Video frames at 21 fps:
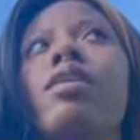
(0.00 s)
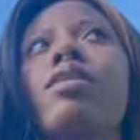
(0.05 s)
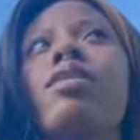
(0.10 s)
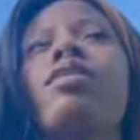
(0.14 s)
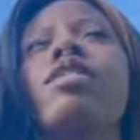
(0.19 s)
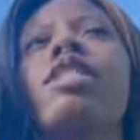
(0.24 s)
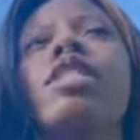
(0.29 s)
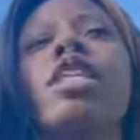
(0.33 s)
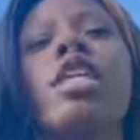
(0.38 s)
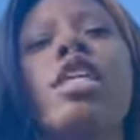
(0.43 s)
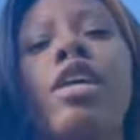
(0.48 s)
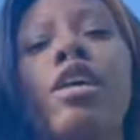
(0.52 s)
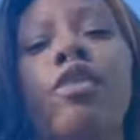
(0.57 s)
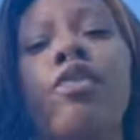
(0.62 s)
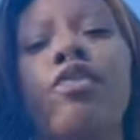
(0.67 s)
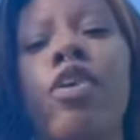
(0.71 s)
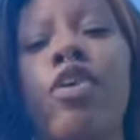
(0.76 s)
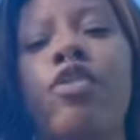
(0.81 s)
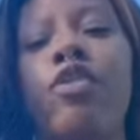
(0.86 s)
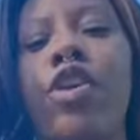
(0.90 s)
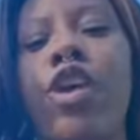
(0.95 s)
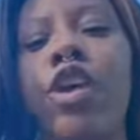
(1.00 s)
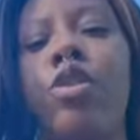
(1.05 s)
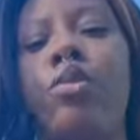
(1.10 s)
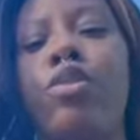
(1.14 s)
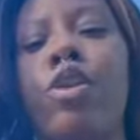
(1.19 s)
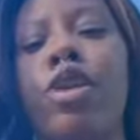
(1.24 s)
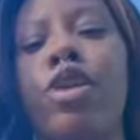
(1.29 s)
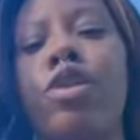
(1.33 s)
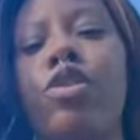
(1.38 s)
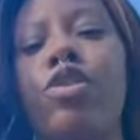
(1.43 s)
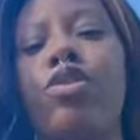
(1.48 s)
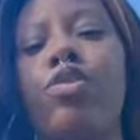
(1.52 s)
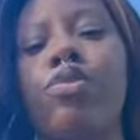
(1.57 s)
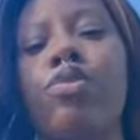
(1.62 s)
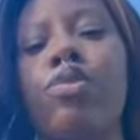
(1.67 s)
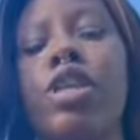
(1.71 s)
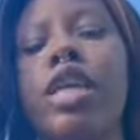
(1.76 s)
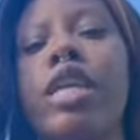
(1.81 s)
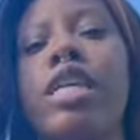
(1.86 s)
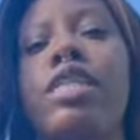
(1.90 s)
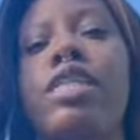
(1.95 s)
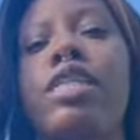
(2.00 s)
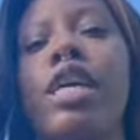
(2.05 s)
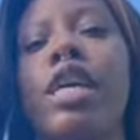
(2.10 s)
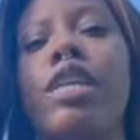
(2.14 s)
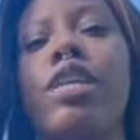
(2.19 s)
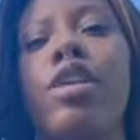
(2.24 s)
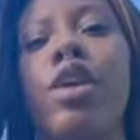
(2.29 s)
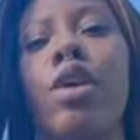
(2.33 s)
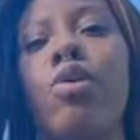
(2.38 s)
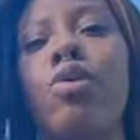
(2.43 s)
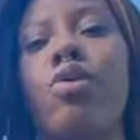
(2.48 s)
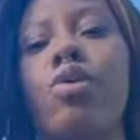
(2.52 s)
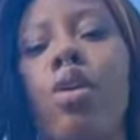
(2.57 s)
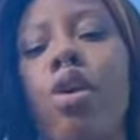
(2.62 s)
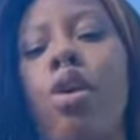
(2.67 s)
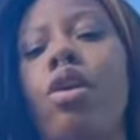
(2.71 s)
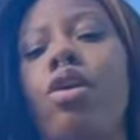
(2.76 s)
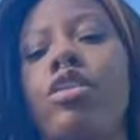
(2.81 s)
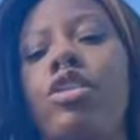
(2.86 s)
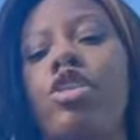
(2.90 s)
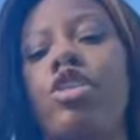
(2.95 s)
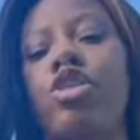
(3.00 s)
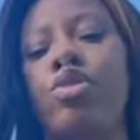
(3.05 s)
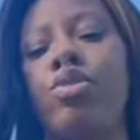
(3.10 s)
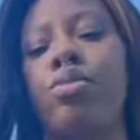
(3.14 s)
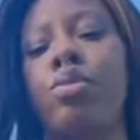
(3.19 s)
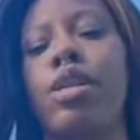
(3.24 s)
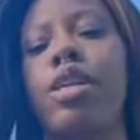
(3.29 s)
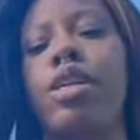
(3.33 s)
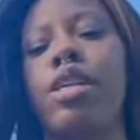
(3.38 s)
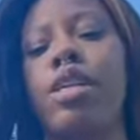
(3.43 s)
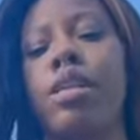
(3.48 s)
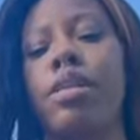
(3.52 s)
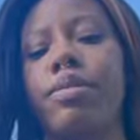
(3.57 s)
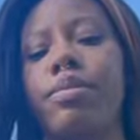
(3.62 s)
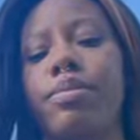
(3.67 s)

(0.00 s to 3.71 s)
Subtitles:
seeking fulfillment through things that don't cost you money.